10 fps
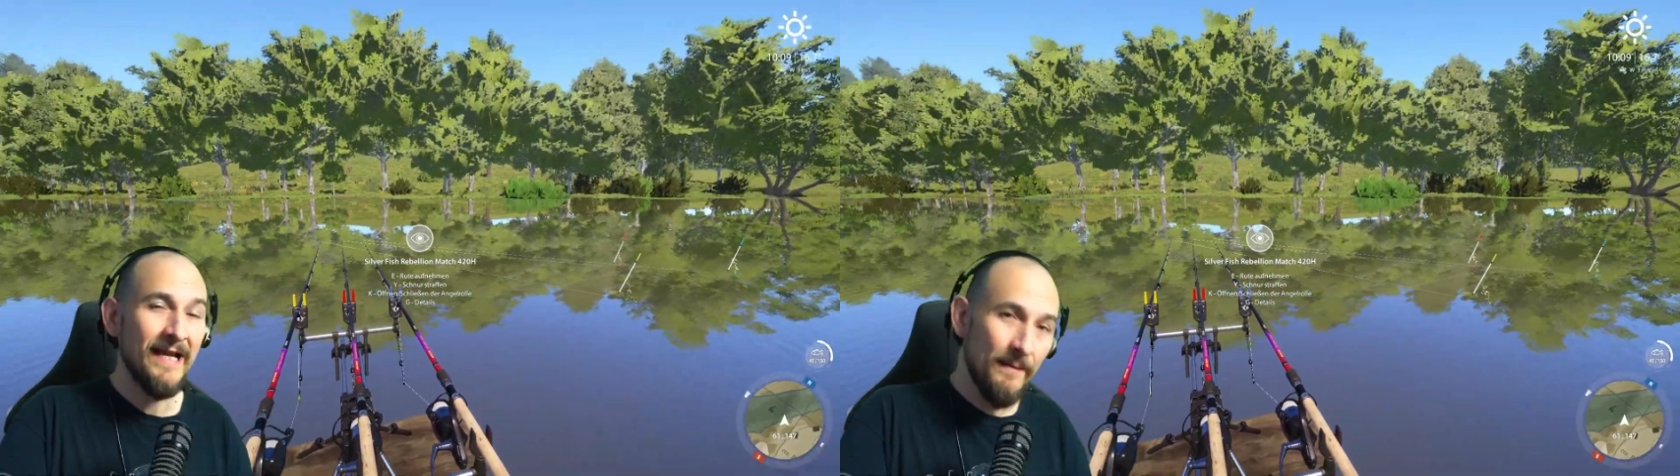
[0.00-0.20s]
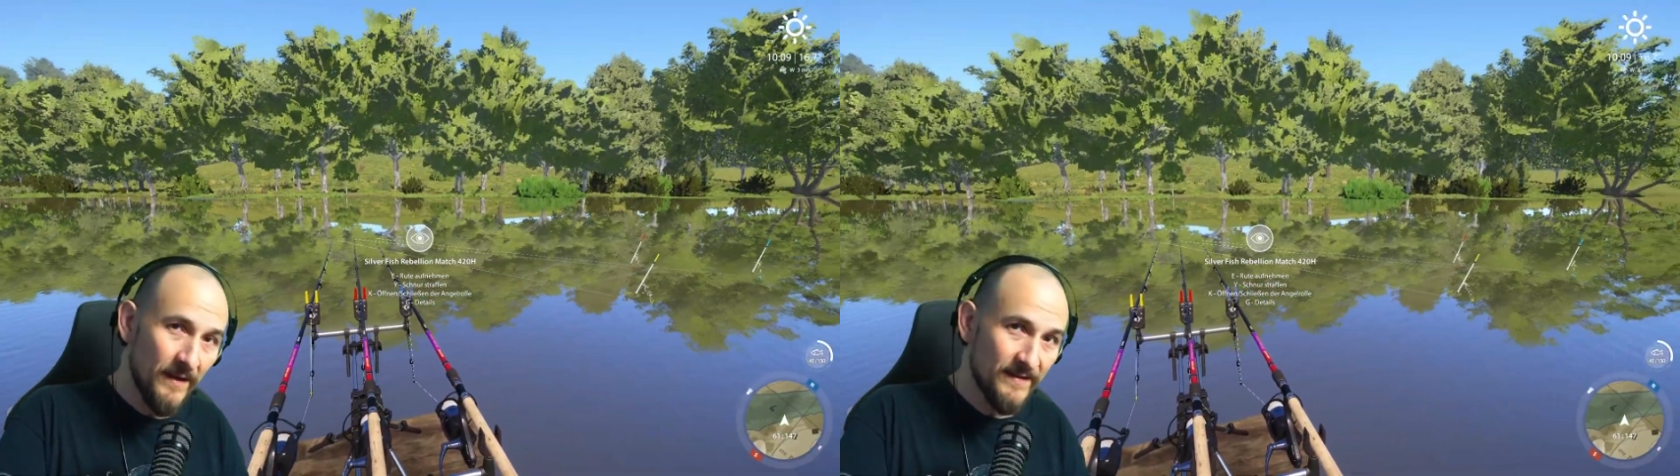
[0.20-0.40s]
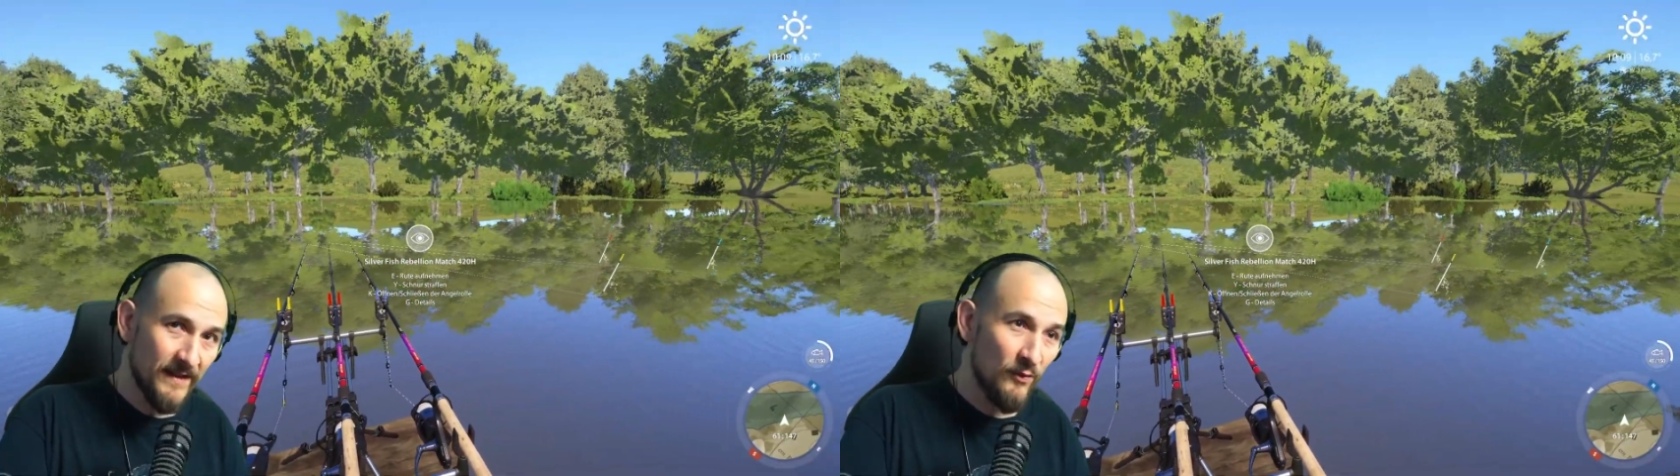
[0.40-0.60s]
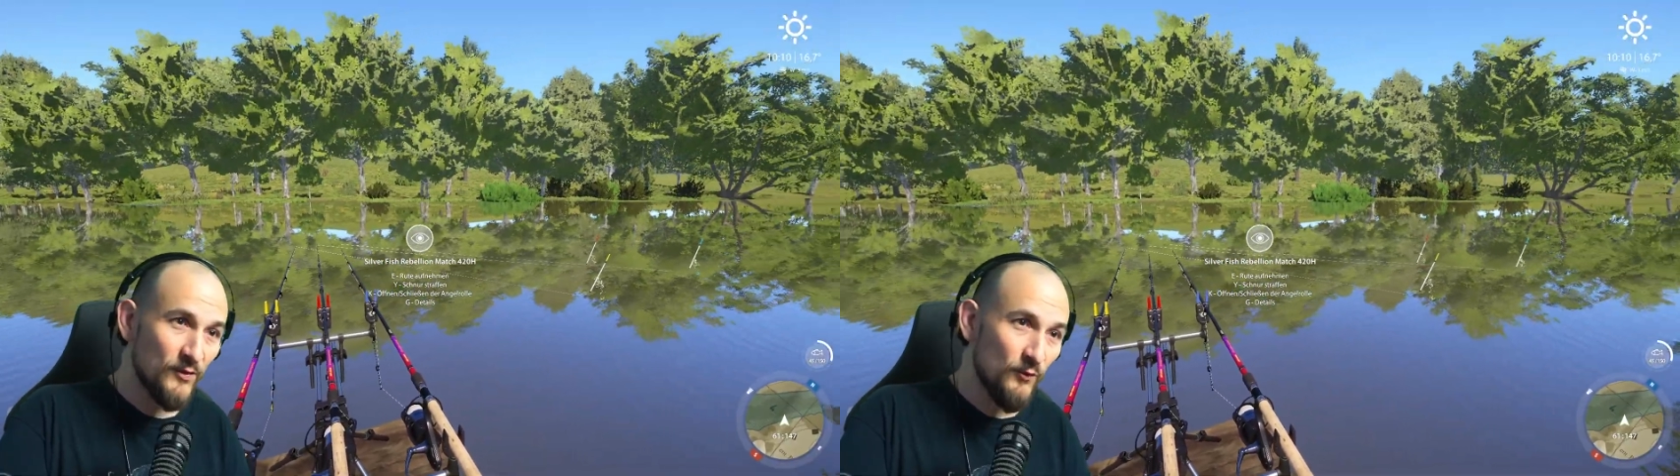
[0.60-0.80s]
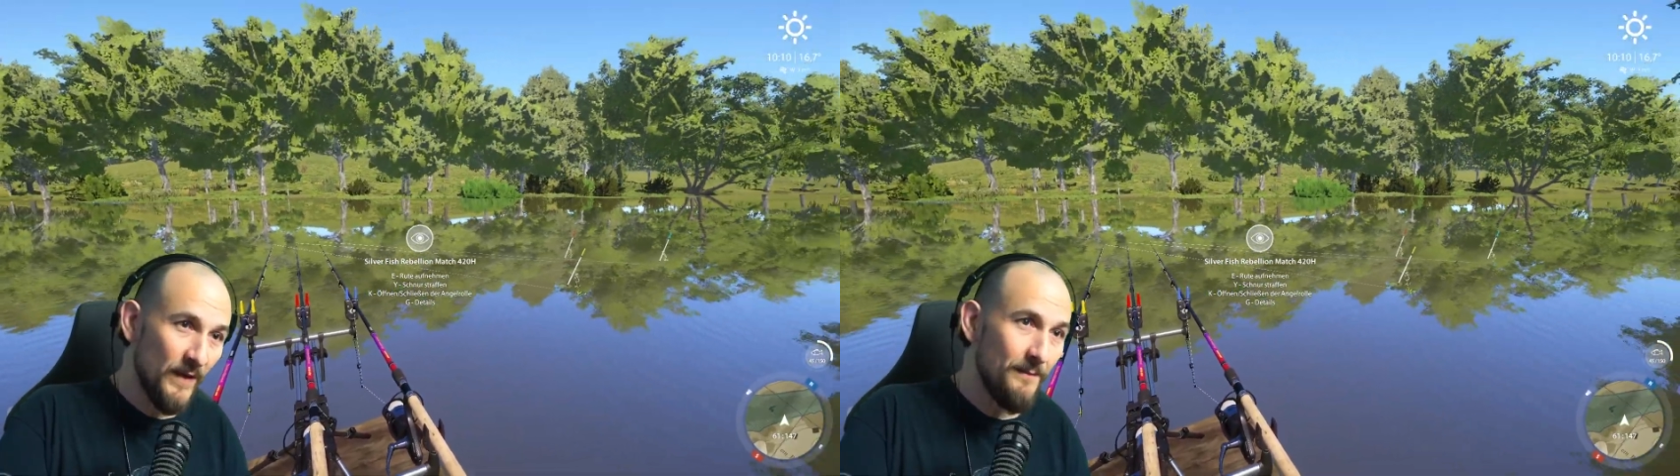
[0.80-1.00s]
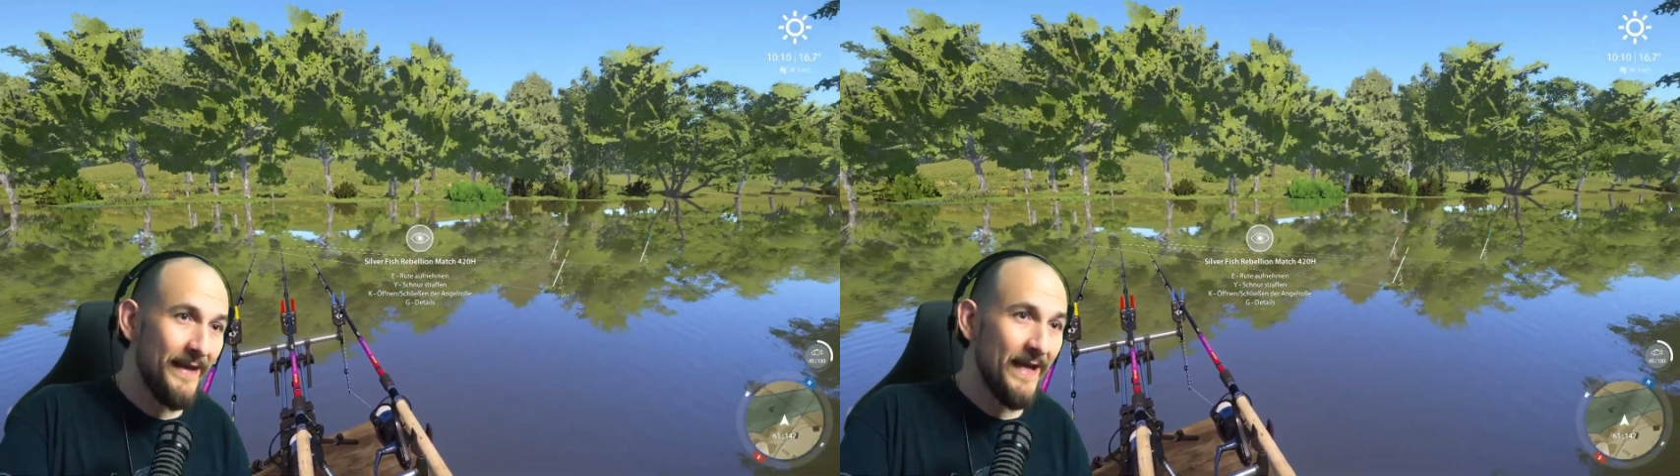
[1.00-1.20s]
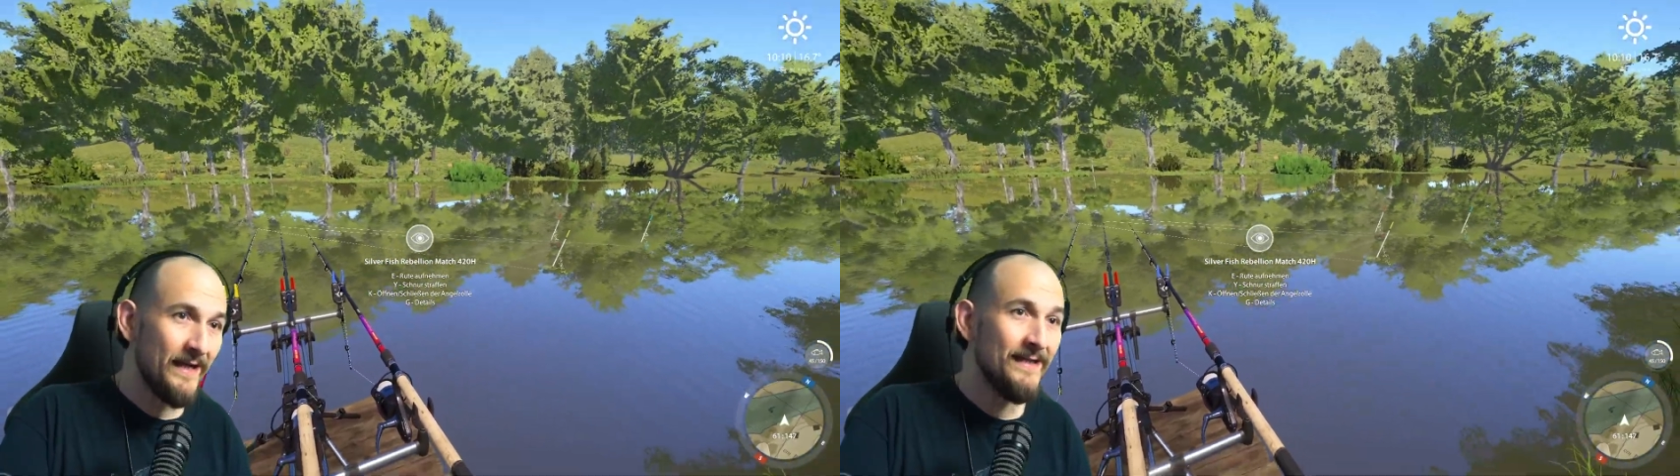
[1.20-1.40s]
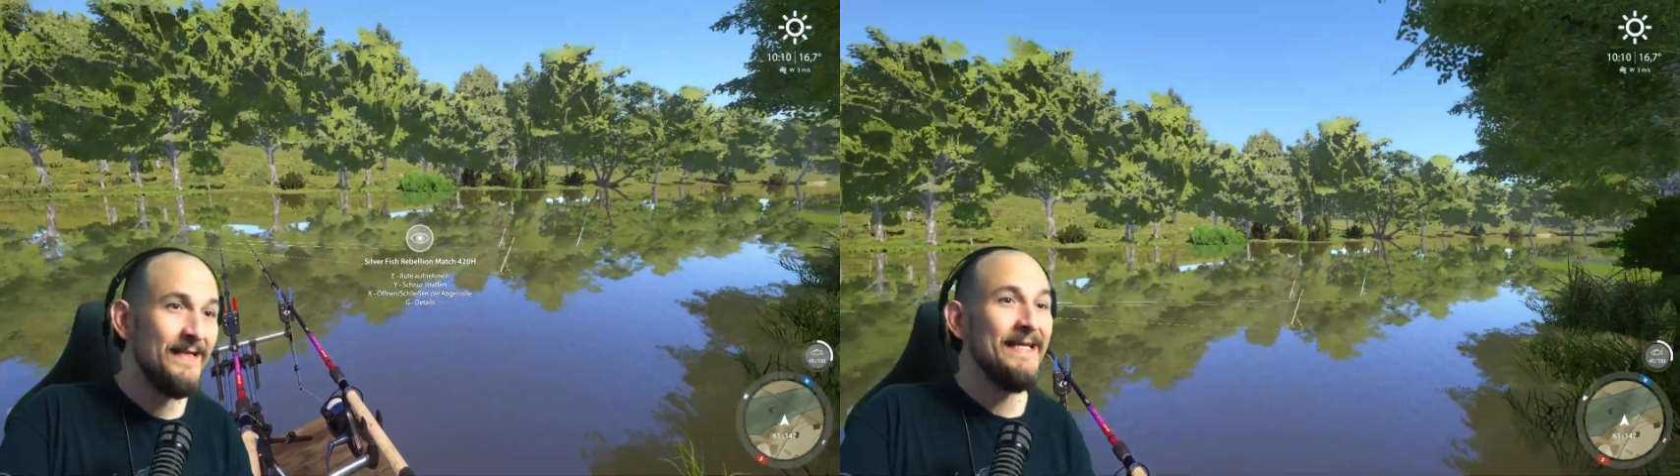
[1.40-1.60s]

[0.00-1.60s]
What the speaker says: Easy to remember because it's